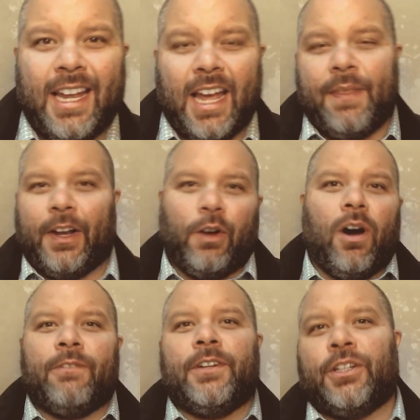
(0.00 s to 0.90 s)
And they go
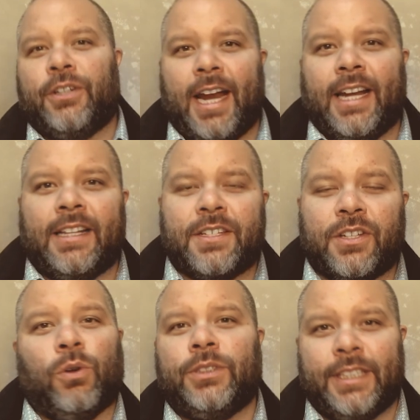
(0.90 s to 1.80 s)
off and create this
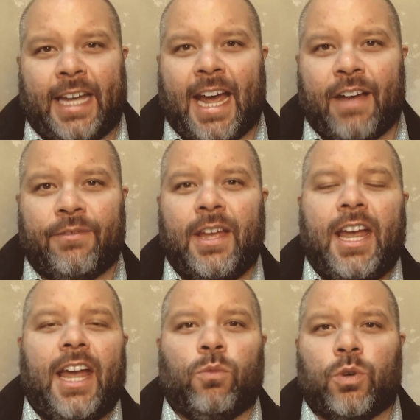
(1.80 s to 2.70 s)
golden calf
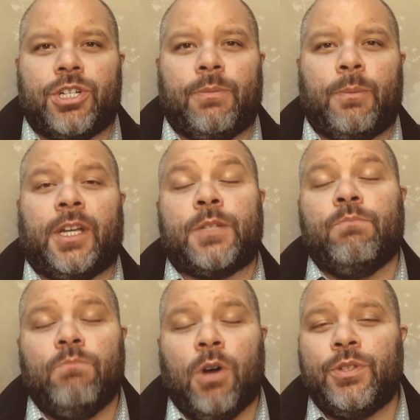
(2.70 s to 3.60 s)
and worship it because
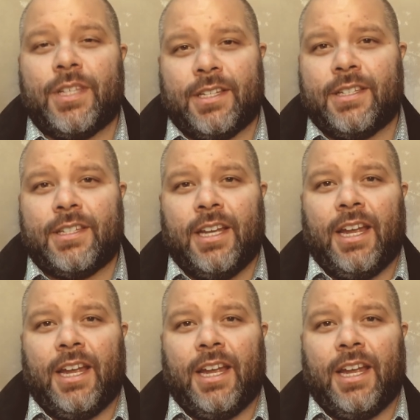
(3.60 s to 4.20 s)
Moses,